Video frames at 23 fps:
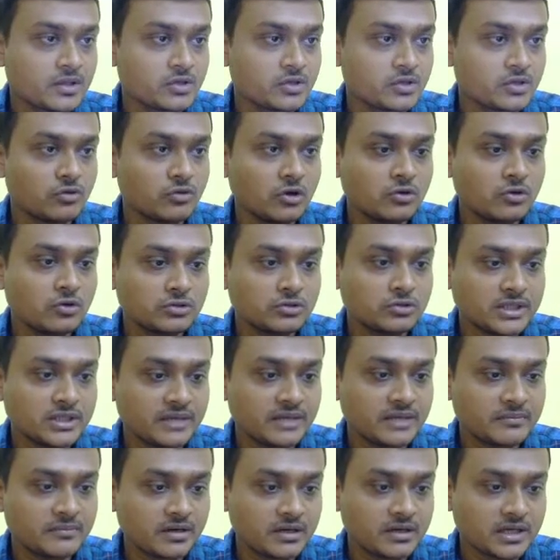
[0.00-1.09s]
You all know that I
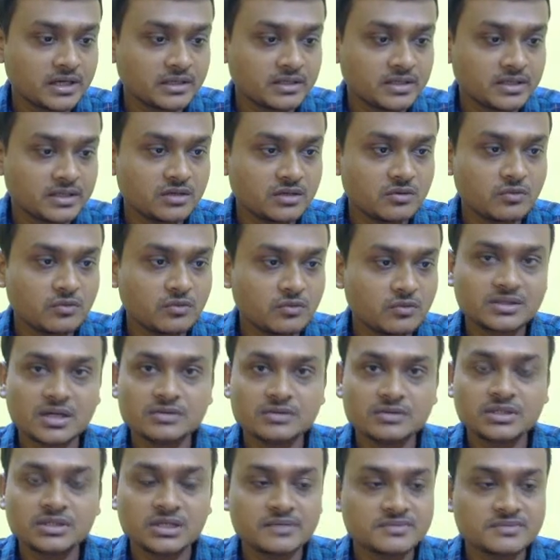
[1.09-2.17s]
am conducting
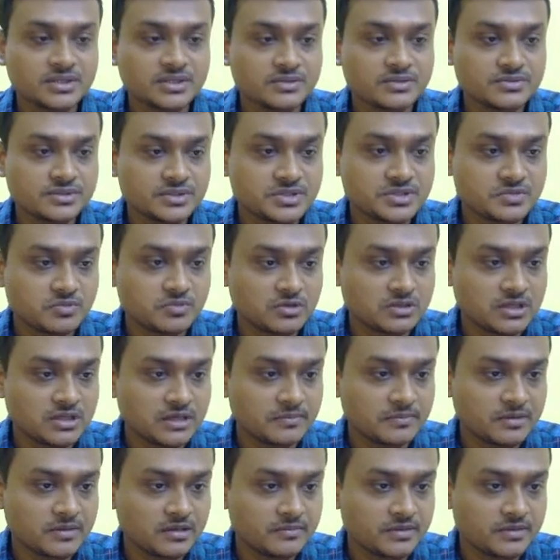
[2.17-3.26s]
1000 MCQ series for the
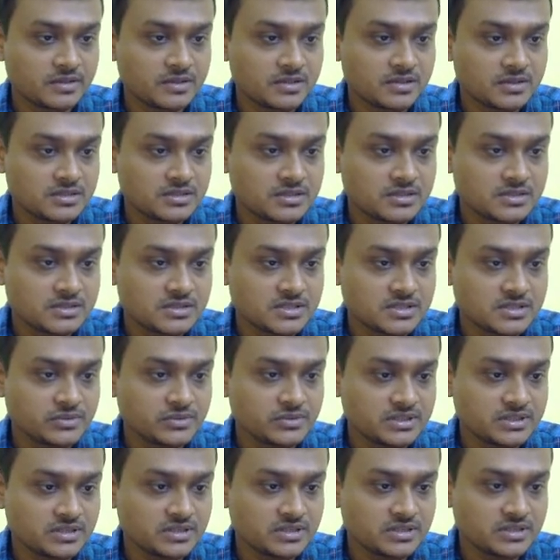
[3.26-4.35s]
upcoming
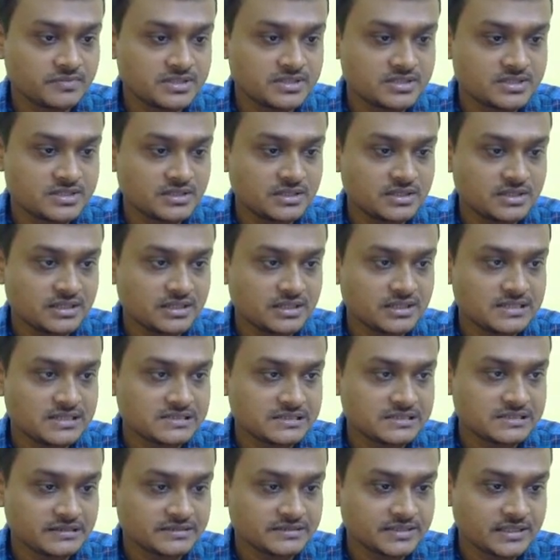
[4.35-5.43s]
CUET PG English
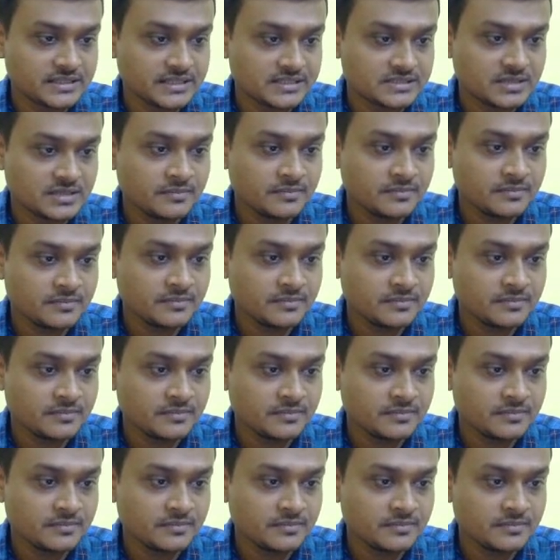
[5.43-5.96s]
Literature exam.